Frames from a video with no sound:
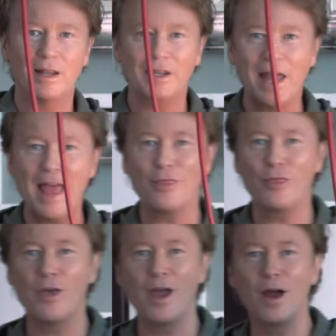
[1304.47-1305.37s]
Let
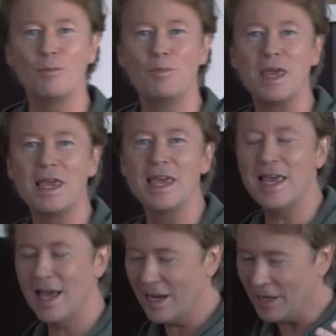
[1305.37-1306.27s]
there
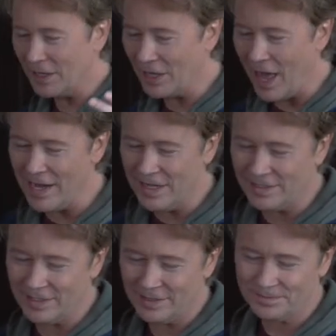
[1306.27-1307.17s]
be
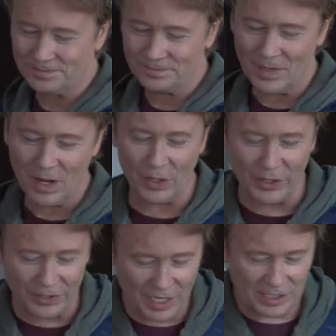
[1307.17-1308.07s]
light.
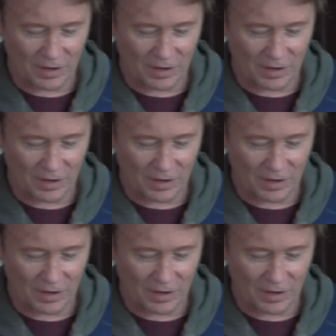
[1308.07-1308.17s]
Look at this.